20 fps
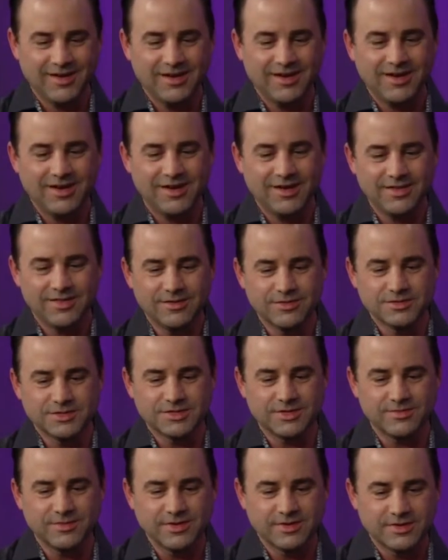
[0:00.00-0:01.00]
uh, there's
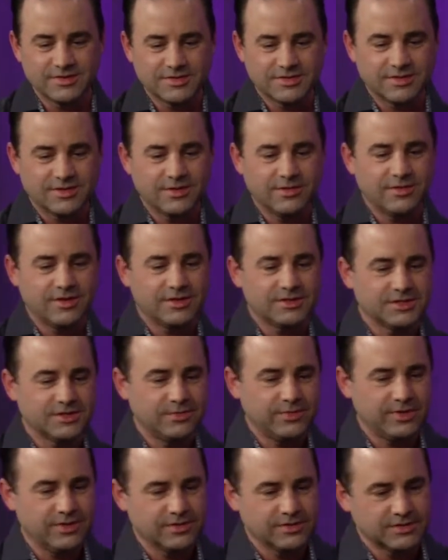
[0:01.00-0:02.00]
something that's known as a
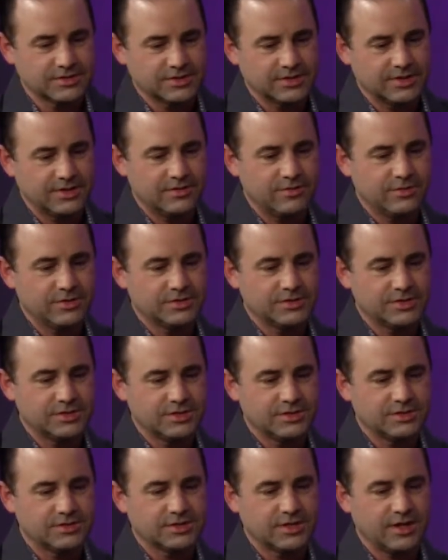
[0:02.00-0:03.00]
pyrazine, which
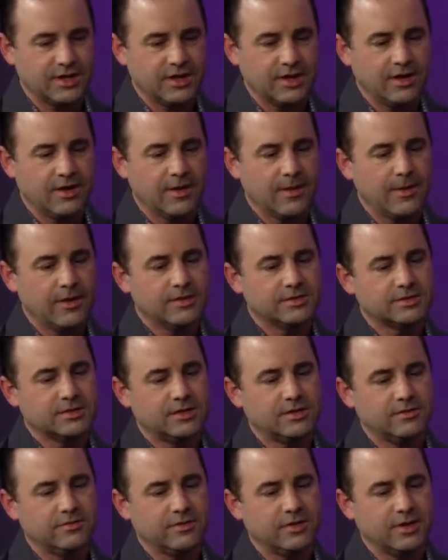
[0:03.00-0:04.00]
is a it's
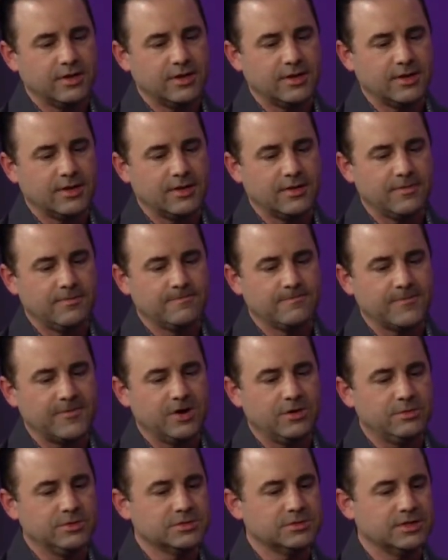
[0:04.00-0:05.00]
kind of like a, um,
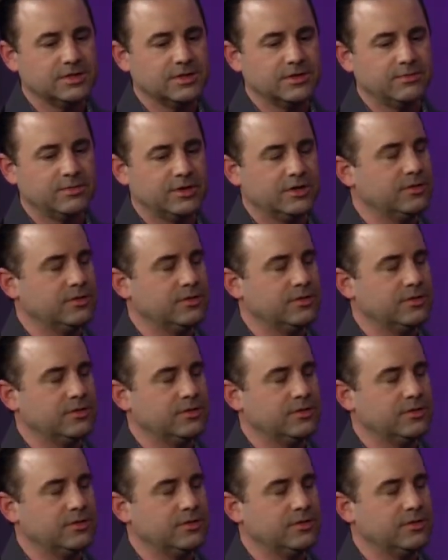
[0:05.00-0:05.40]
almost like a bell